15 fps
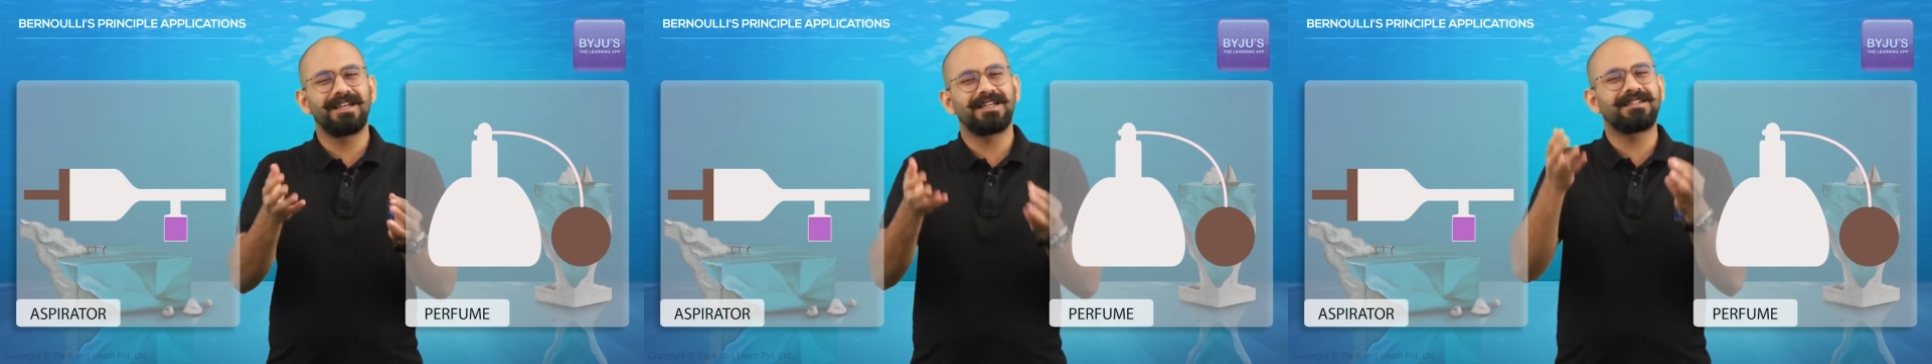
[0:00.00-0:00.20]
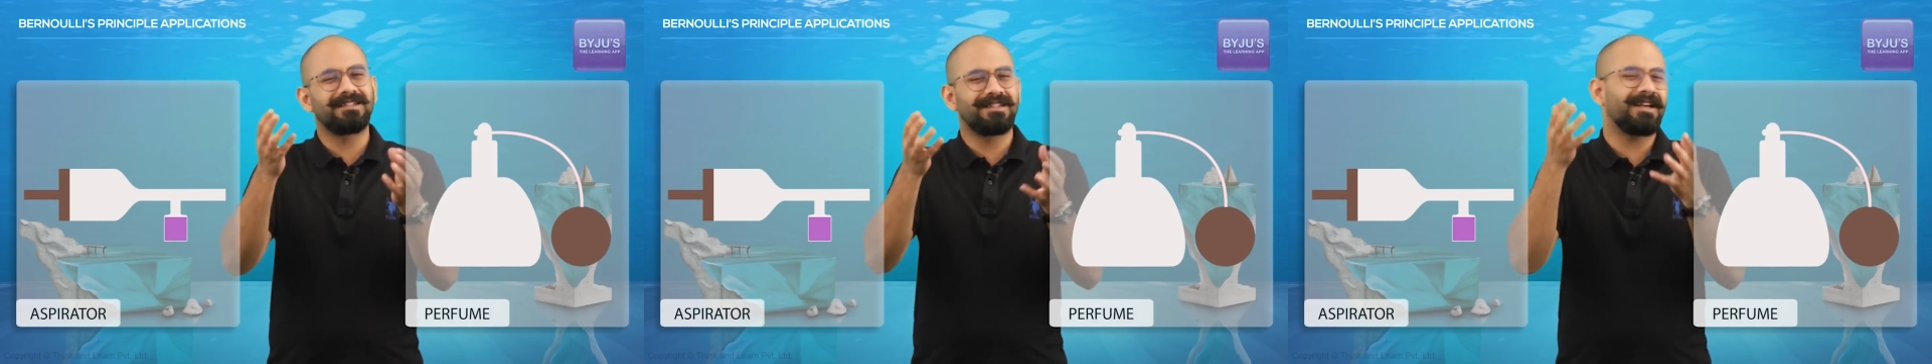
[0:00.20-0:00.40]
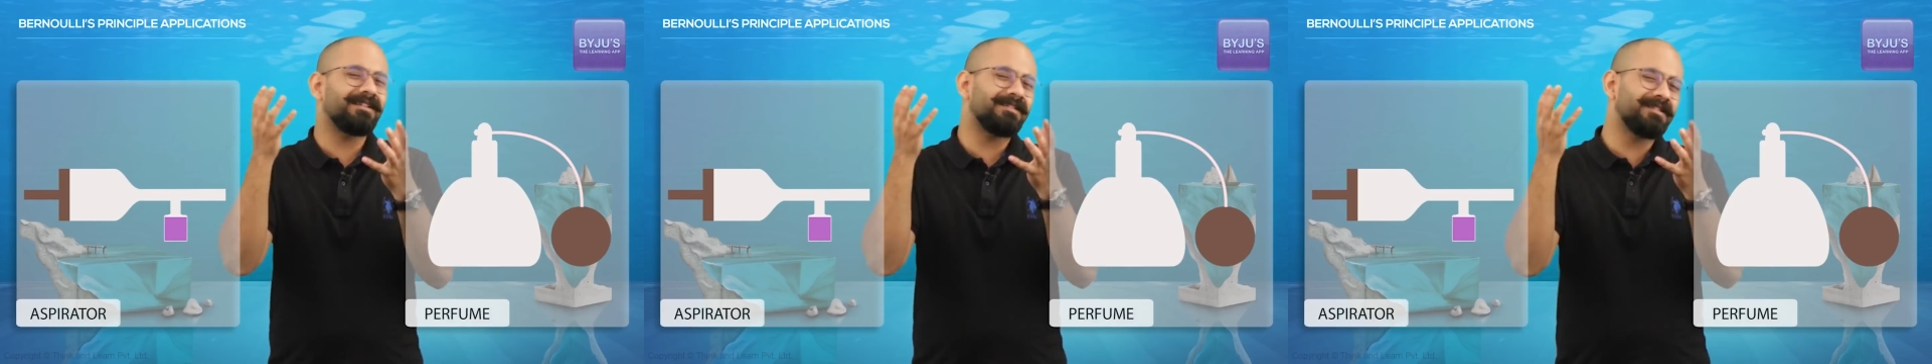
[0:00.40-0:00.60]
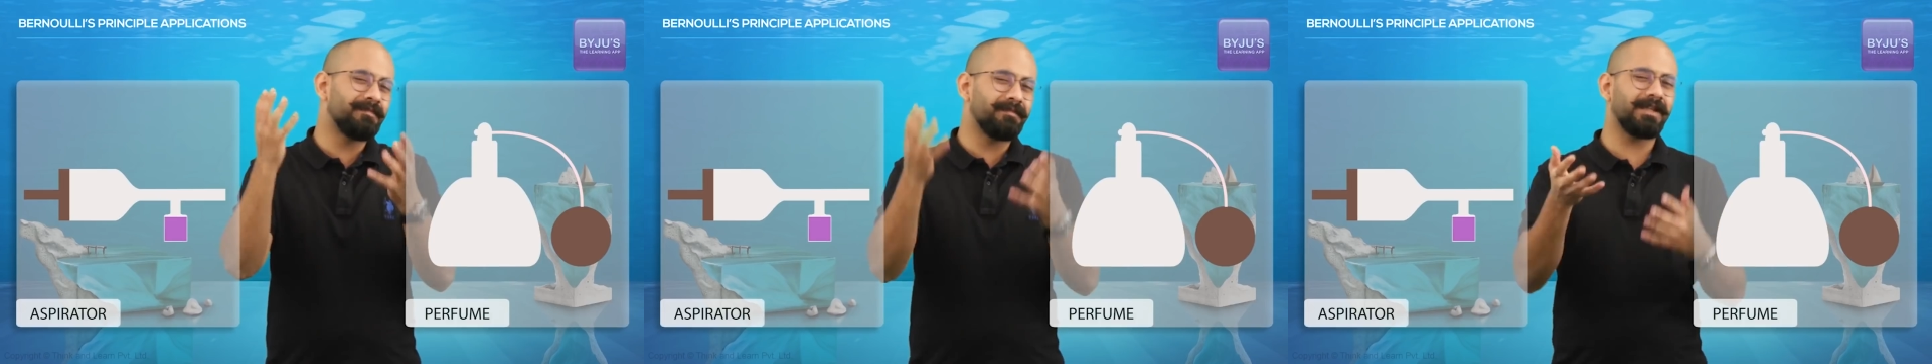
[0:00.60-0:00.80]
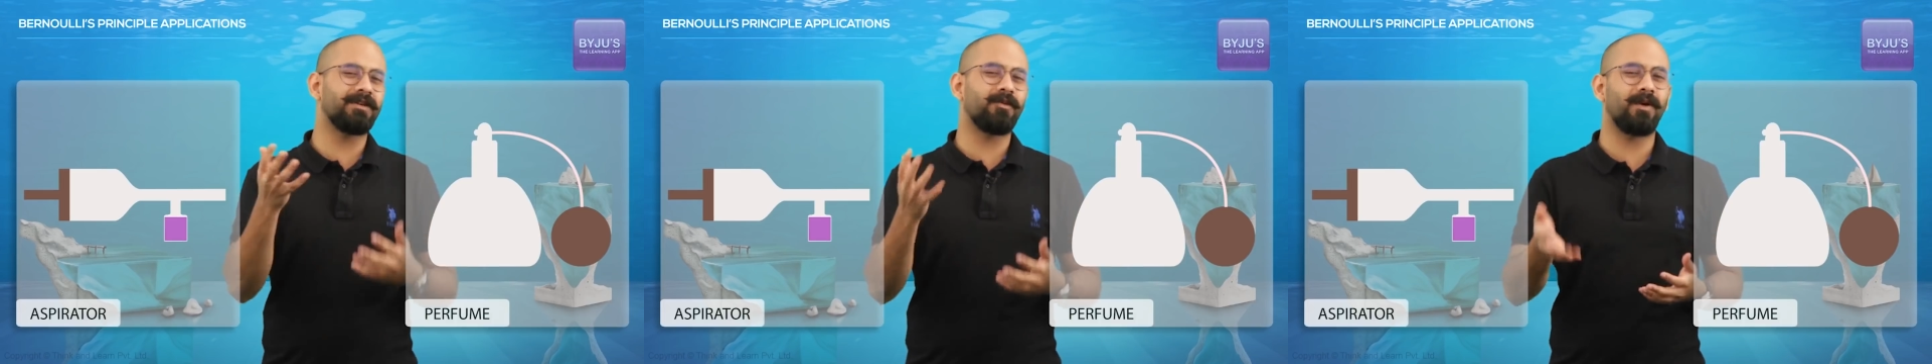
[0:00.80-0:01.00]
They're, they're
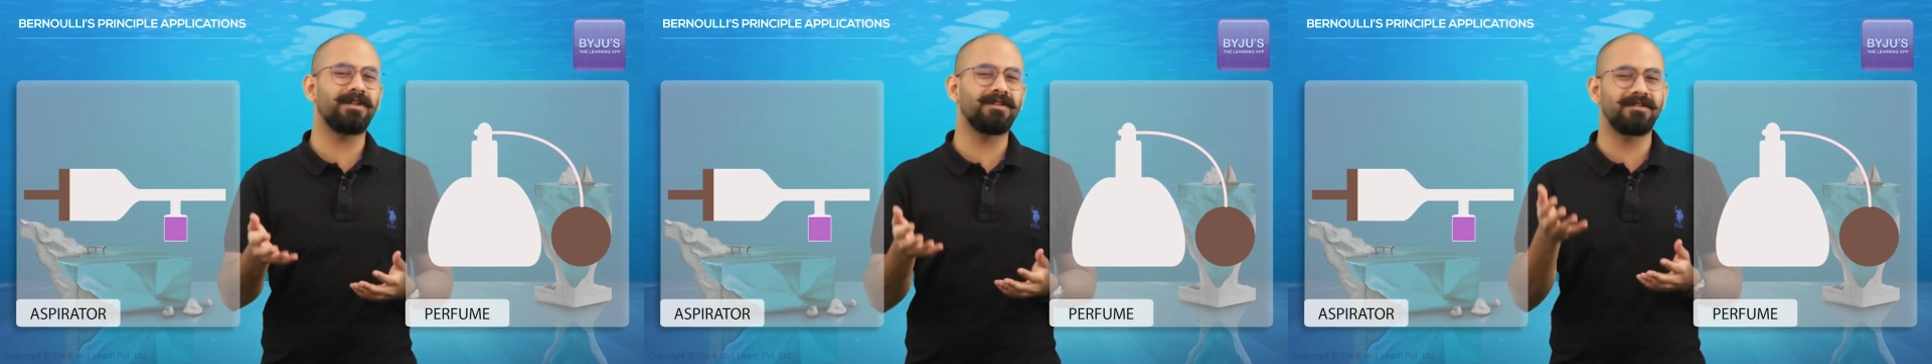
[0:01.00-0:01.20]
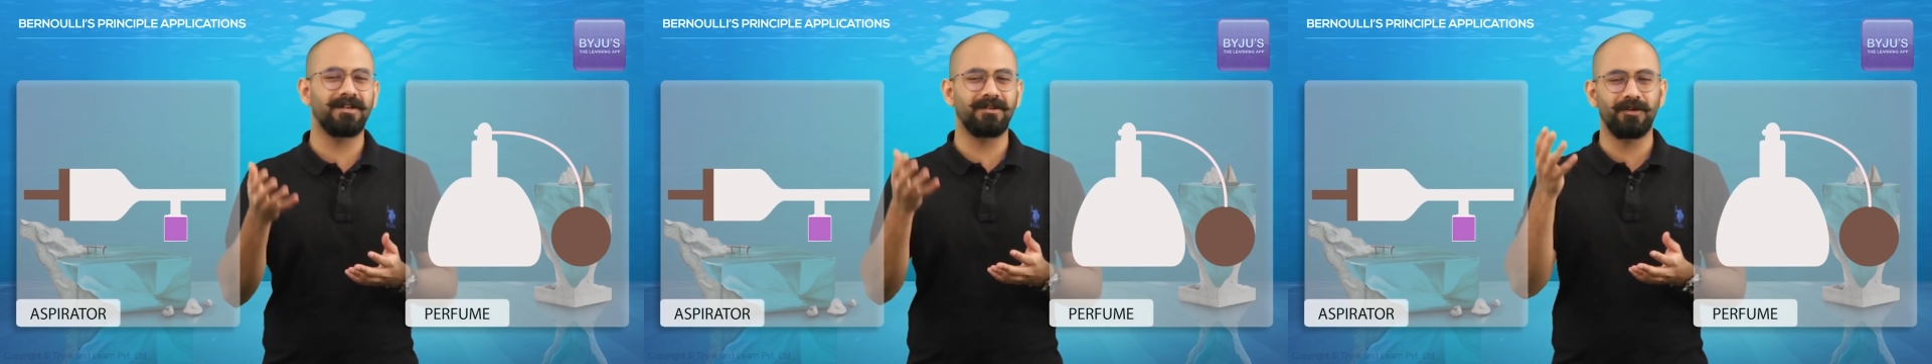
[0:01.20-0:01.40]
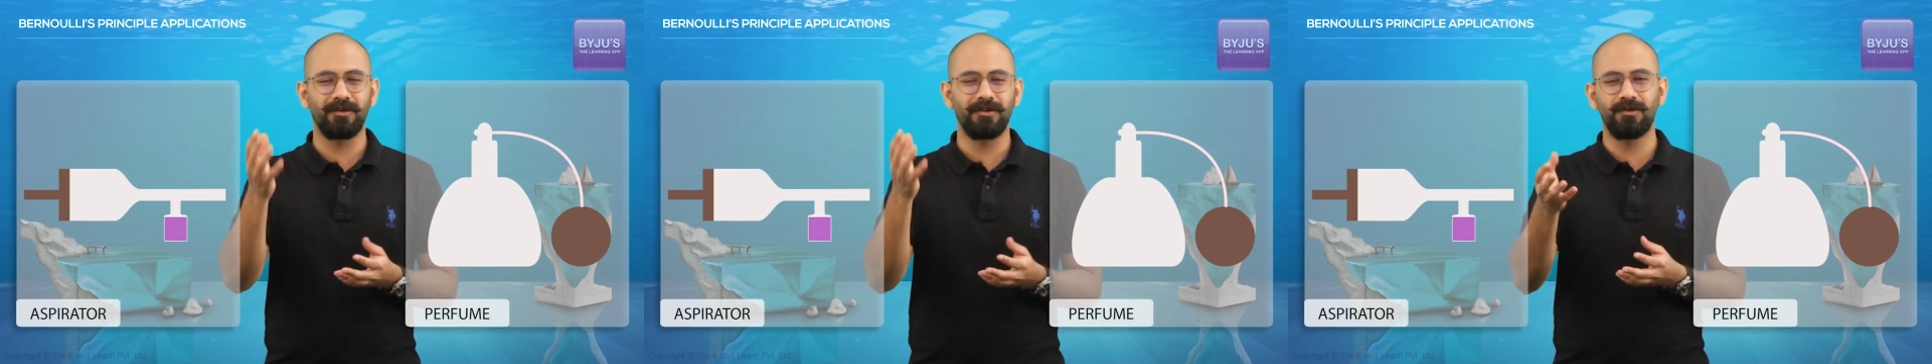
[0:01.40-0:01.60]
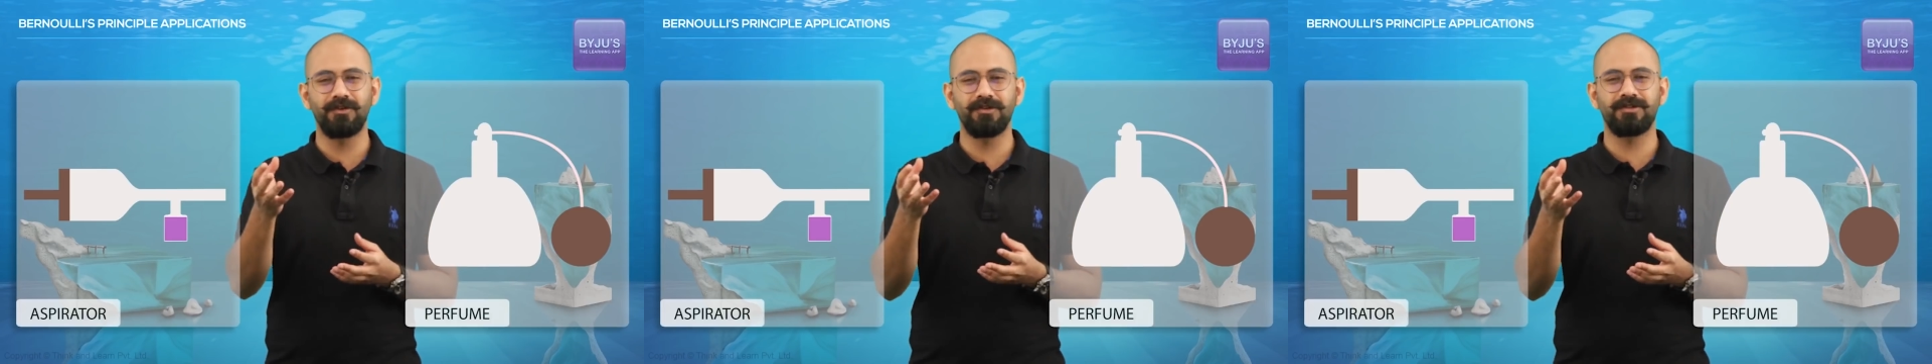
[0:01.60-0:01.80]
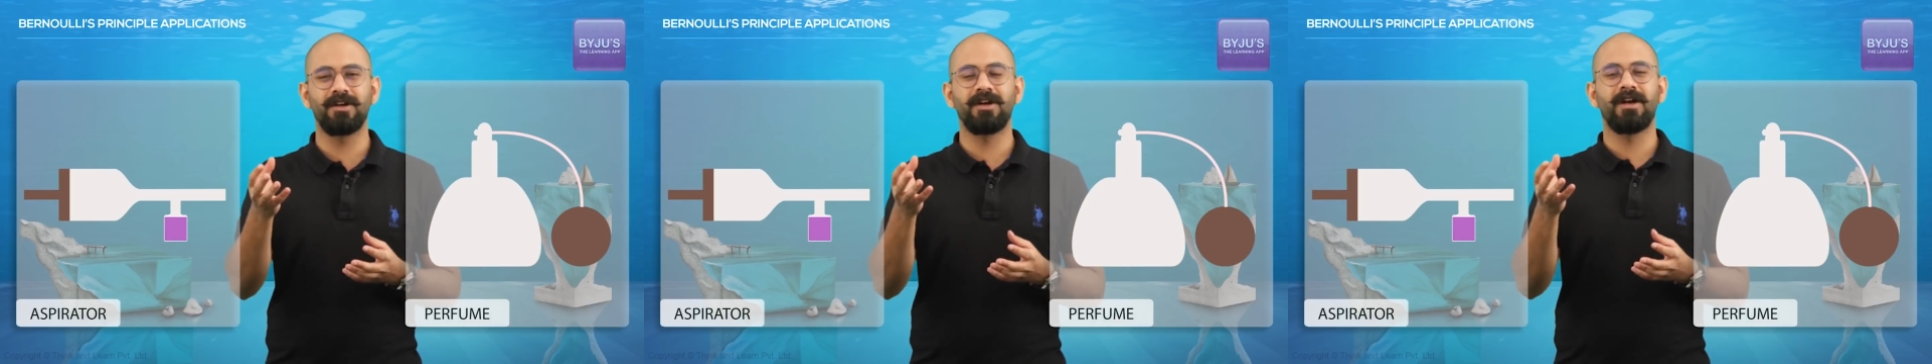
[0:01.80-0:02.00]
simply the ones that you
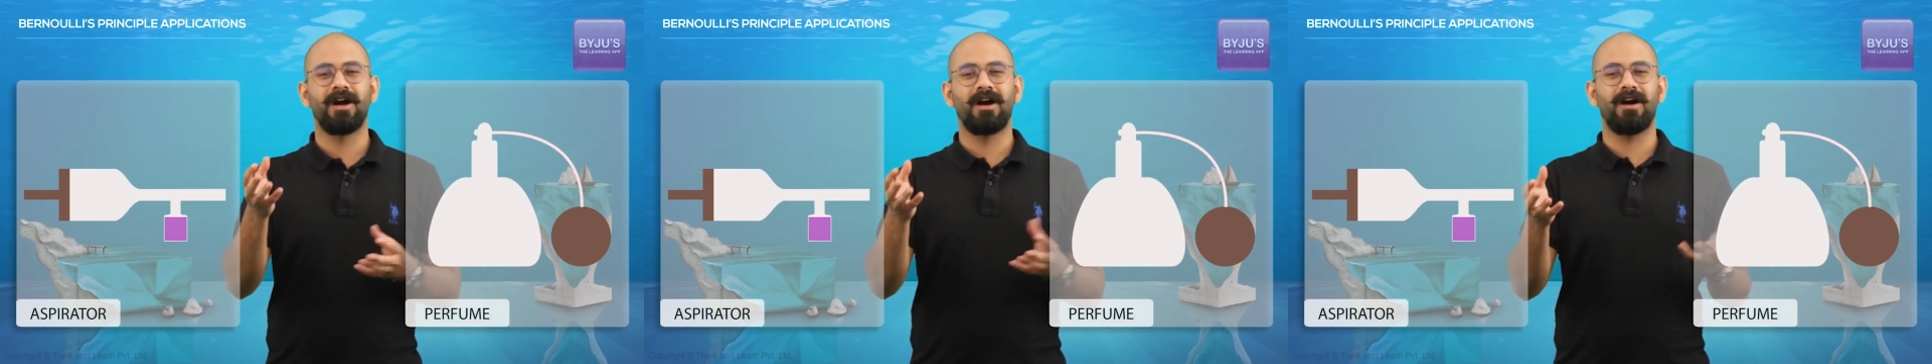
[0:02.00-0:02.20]
use